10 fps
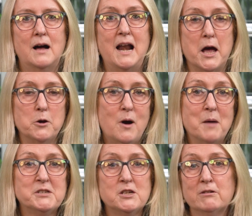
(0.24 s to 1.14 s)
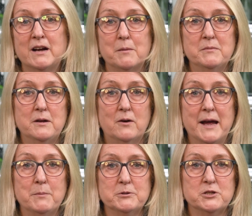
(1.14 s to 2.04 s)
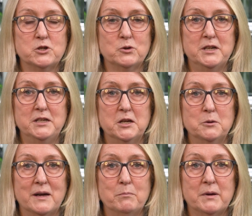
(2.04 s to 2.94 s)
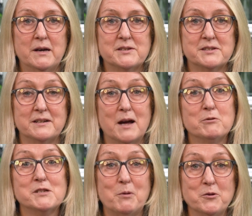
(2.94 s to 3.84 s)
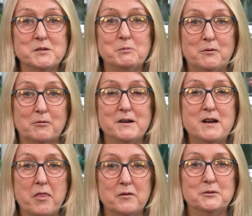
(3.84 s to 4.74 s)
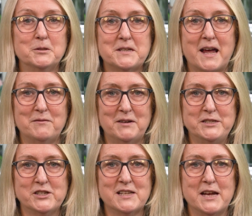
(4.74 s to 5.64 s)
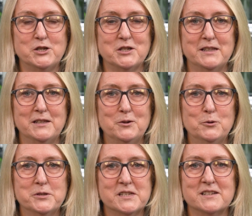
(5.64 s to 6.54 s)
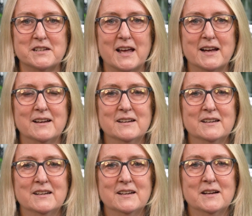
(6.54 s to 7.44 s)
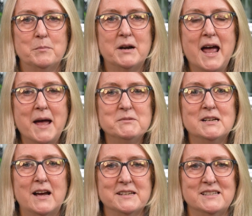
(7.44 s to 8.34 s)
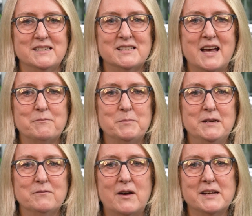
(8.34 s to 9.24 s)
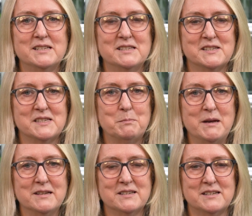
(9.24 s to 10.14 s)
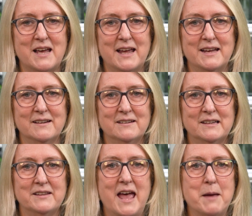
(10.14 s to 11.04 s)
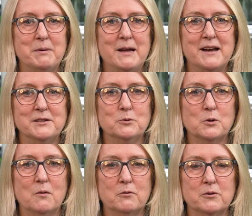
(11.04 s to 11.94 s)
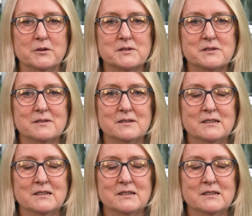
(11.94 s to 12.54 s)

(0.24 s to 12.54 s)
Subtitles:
Hello, I'm sorry I'm not able to join you in person. I'm responsible for another full day of legislation in the Lords today. But I am delighted to have been invited to speak today at the HEPI annual conference.